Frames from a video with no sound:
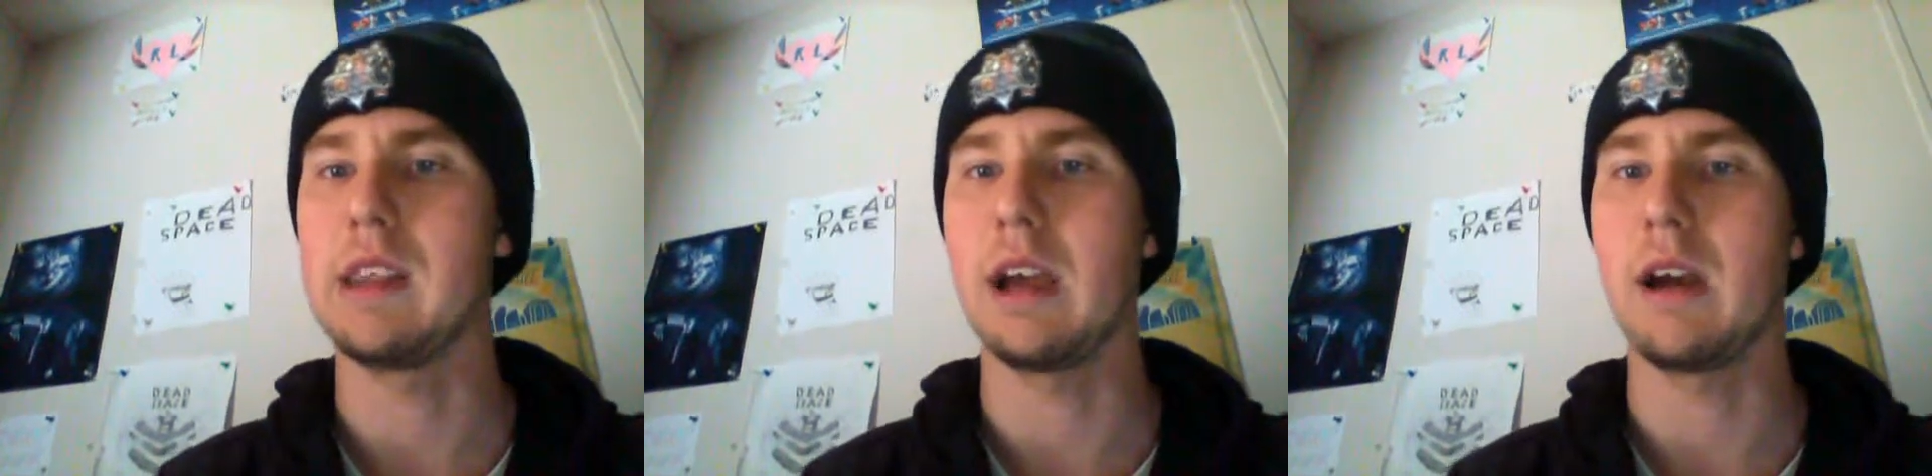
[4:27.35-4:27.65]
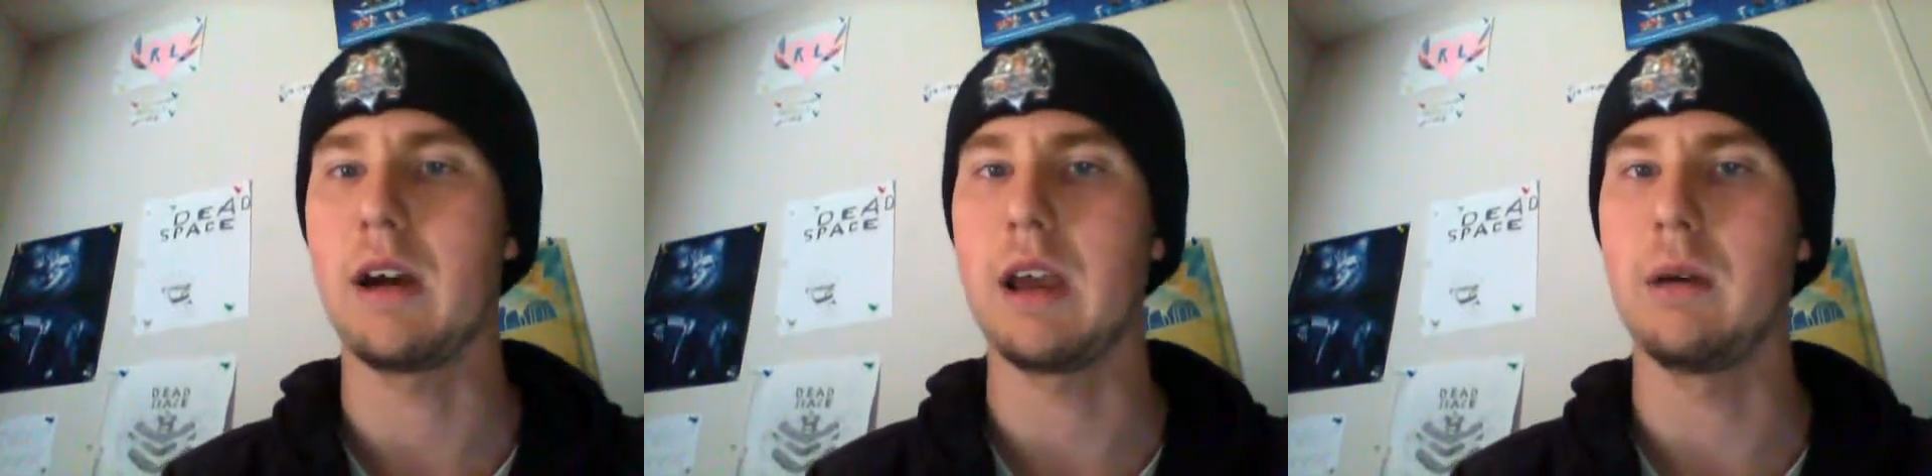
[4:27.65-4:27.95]

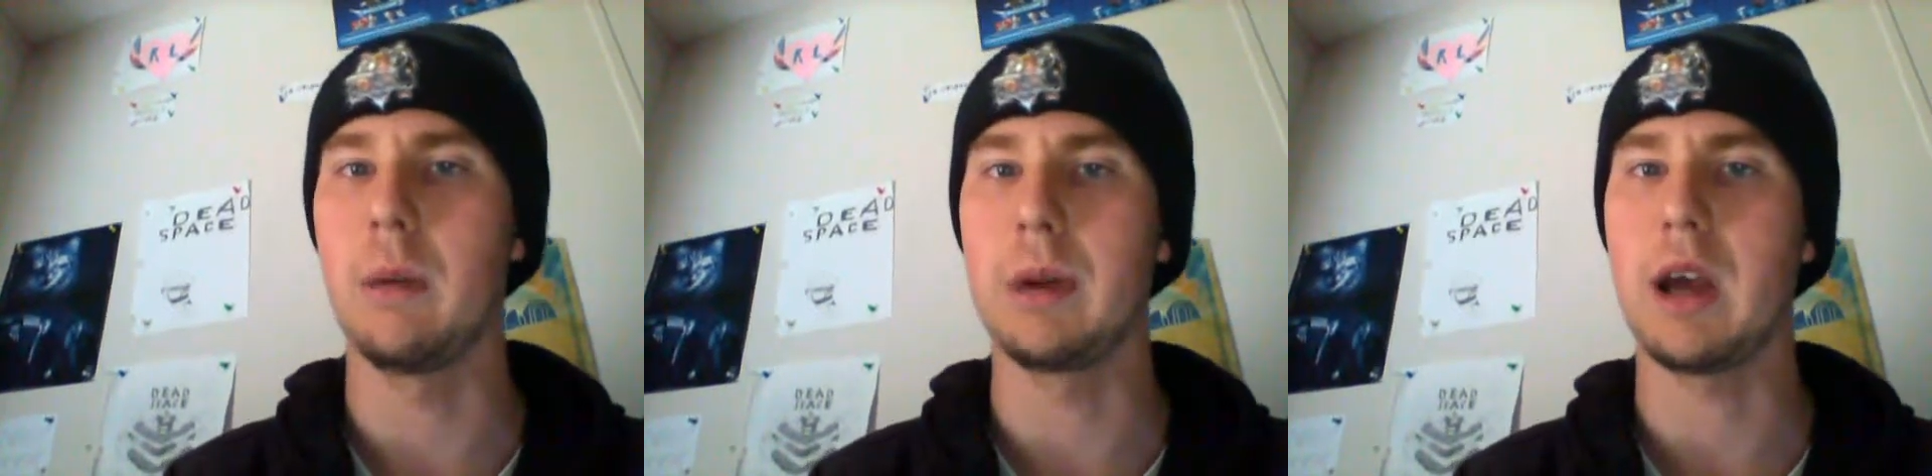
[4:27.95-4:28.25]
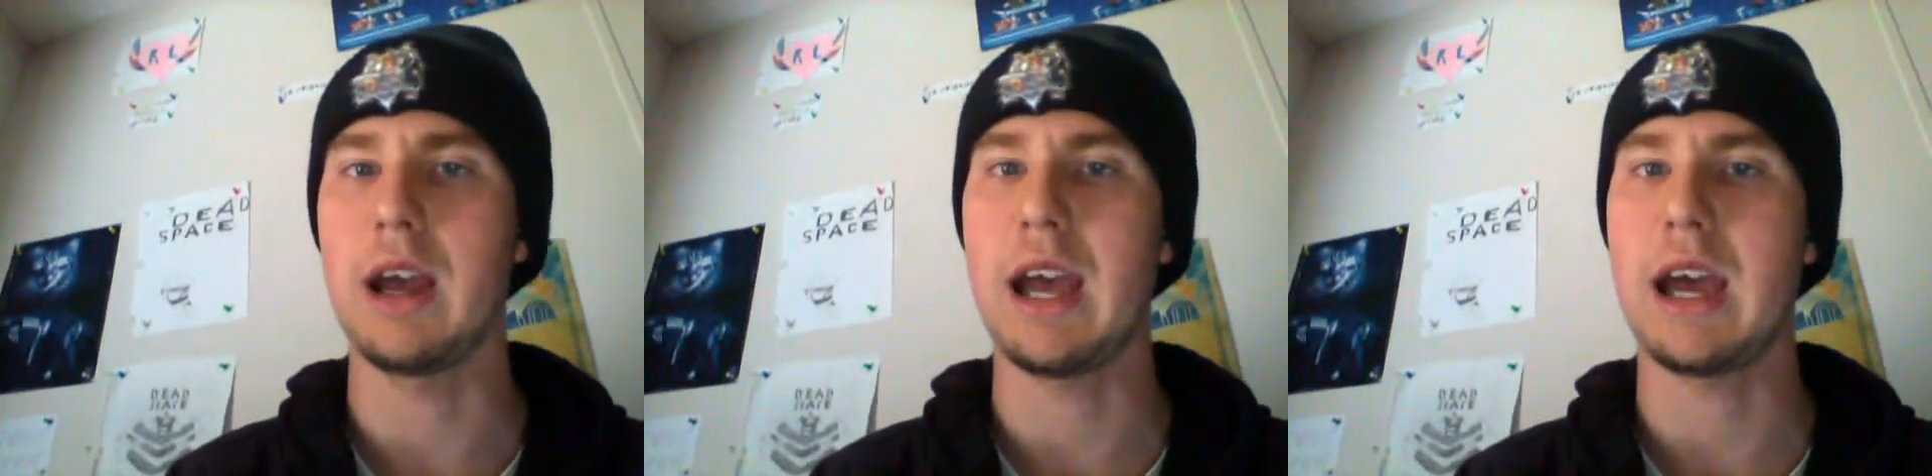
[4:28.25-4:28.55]
where we
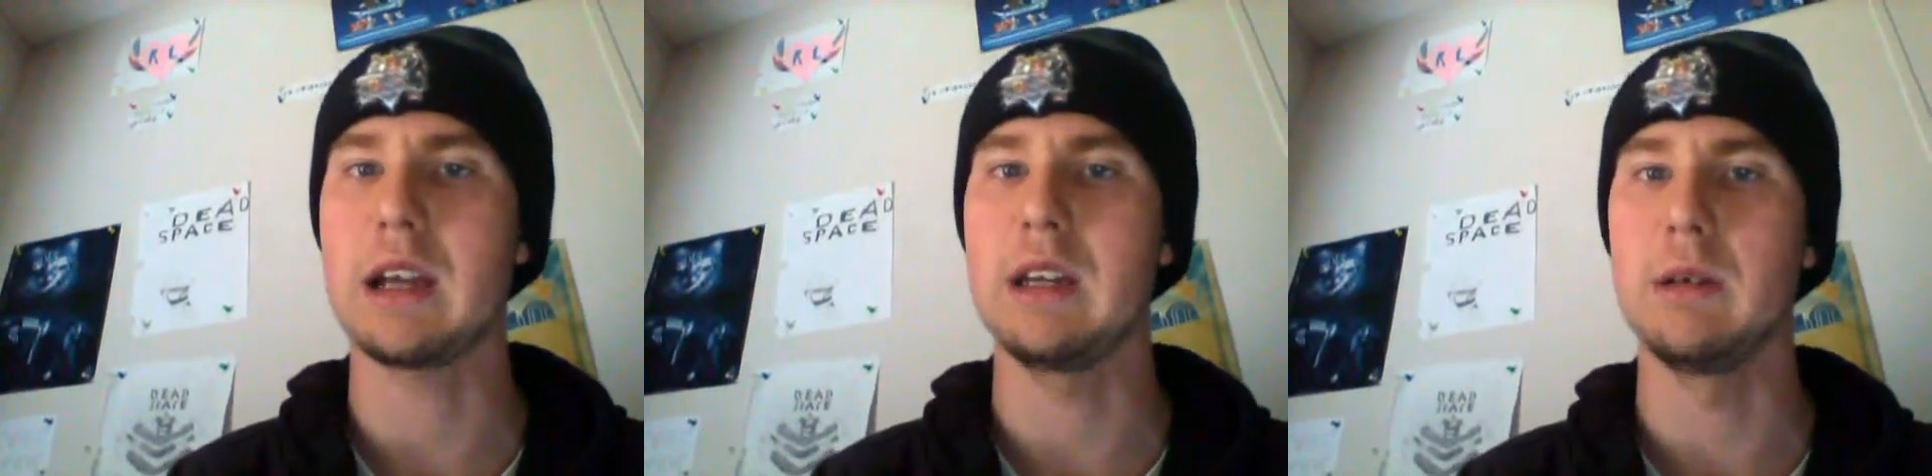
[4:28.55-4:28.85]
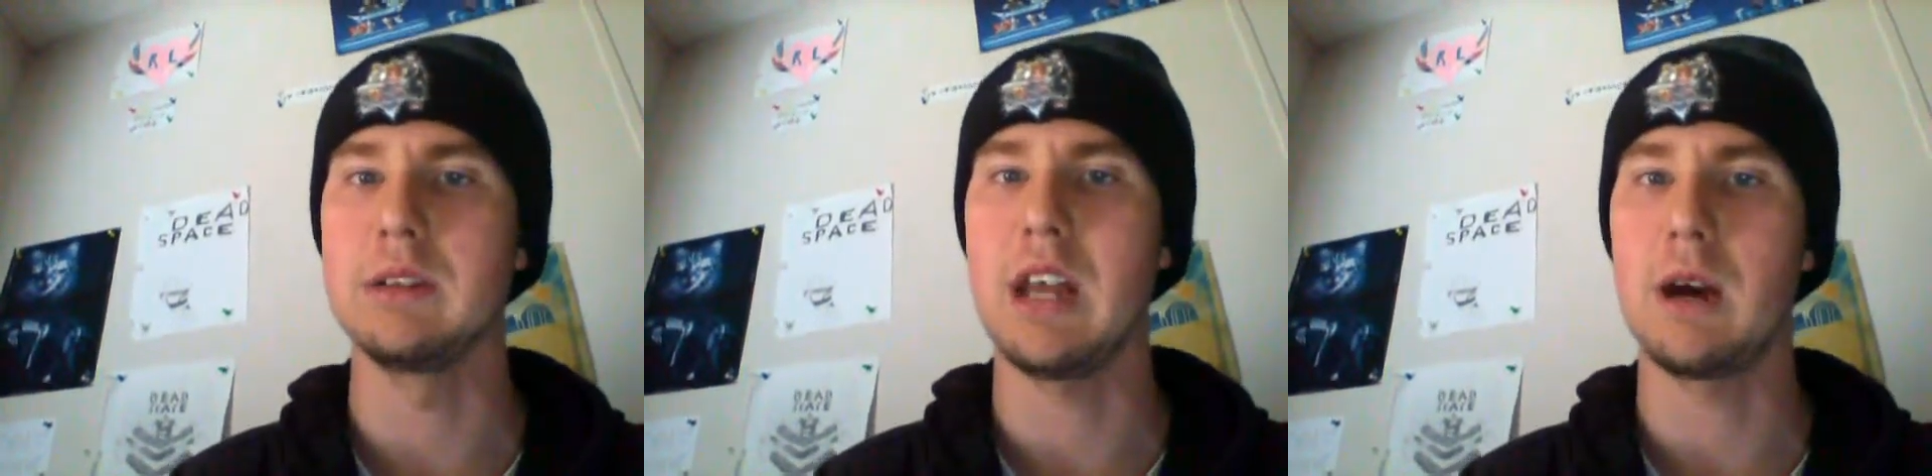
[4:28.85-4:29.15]
got hacked
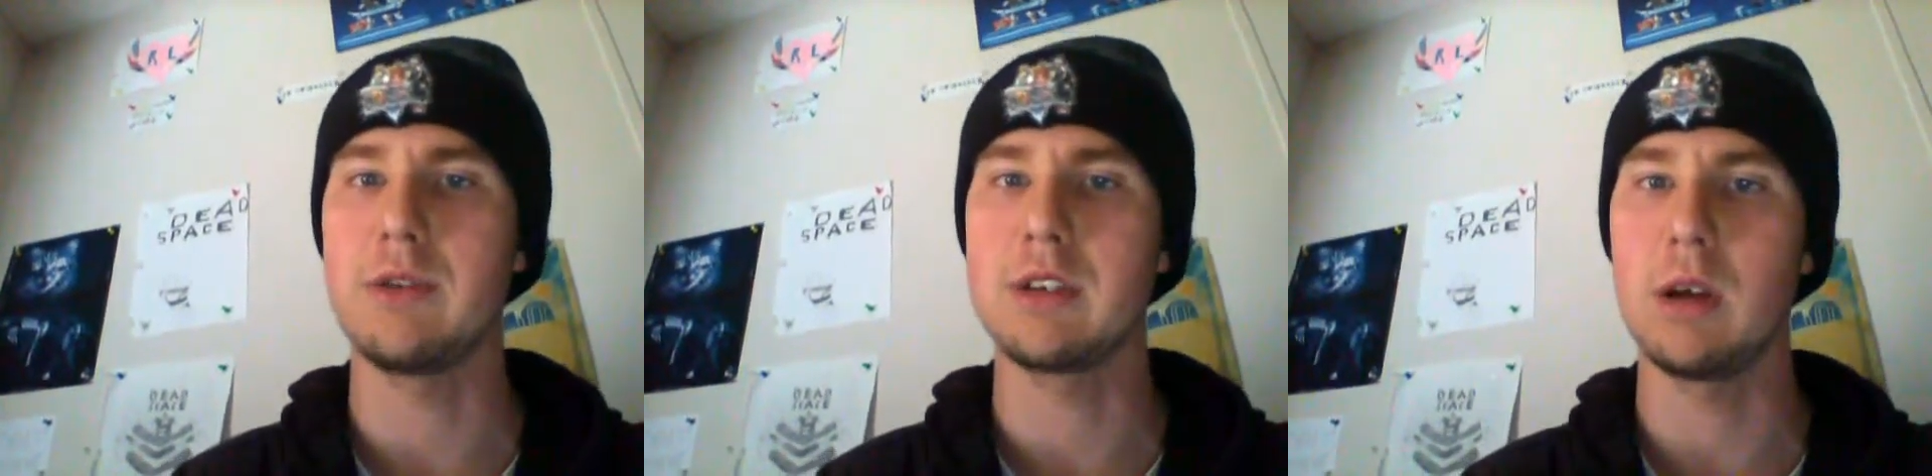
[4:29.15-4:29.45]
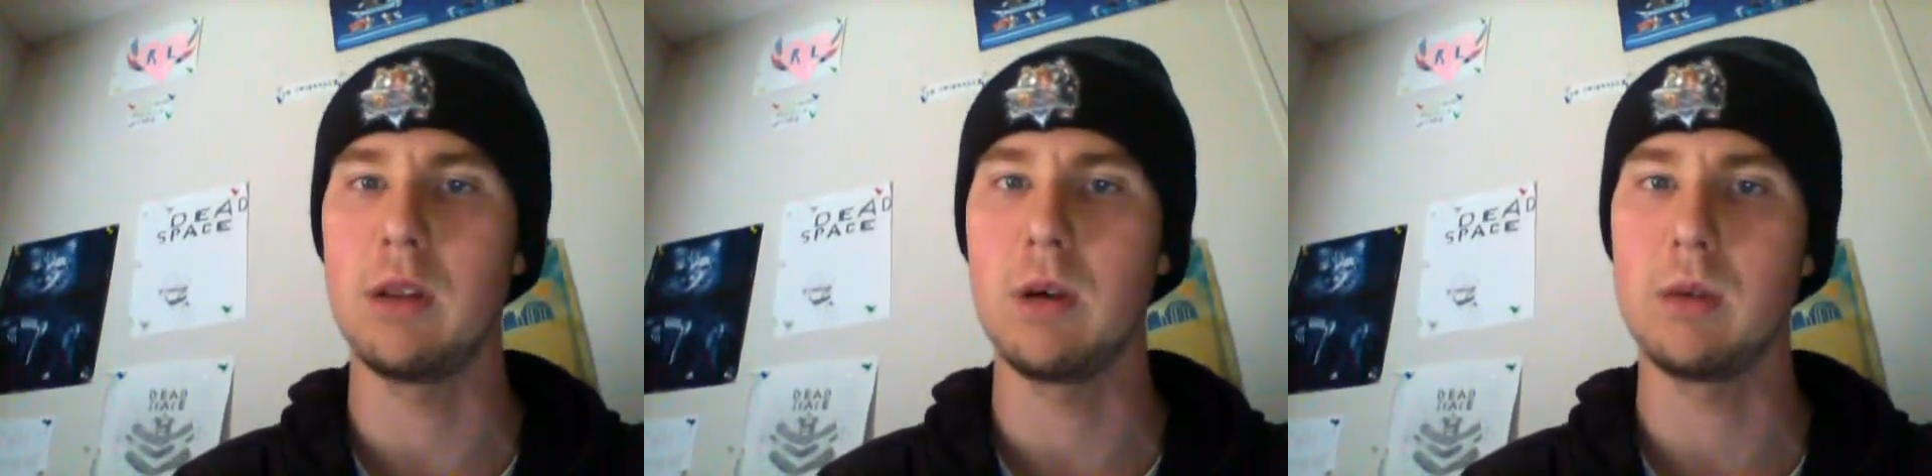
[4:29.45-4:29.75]
and it was down for
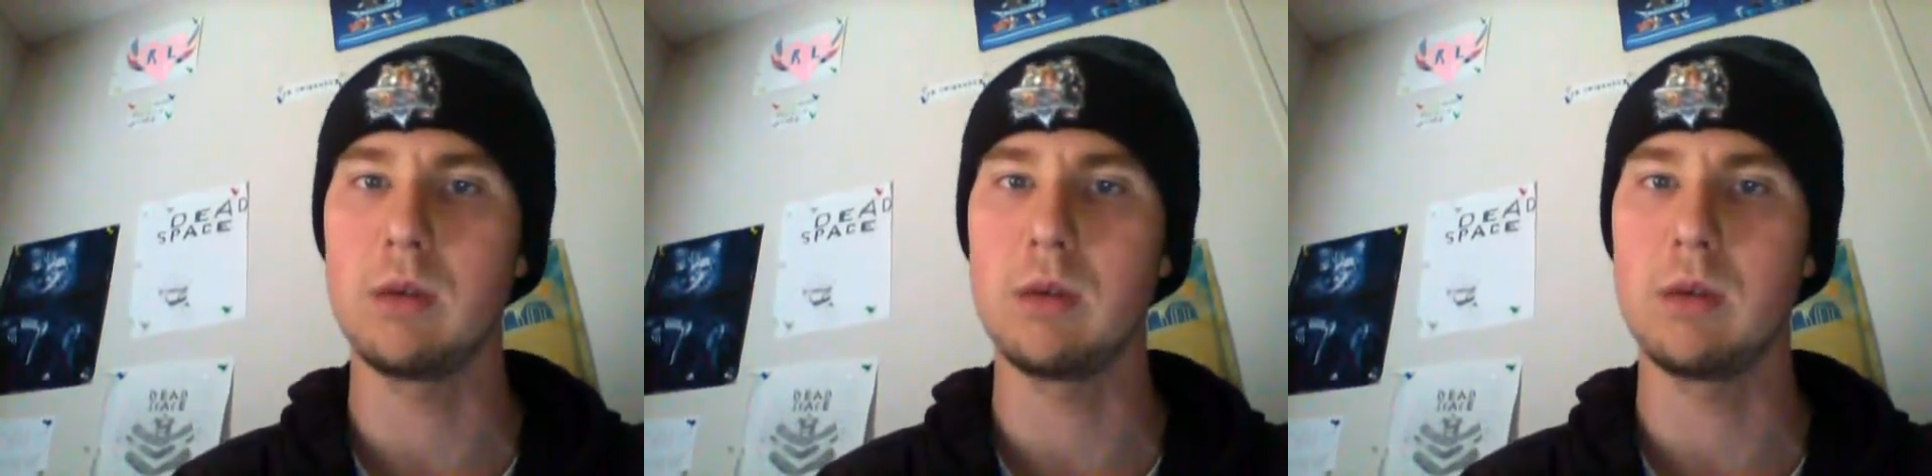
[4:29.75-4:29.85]
so long.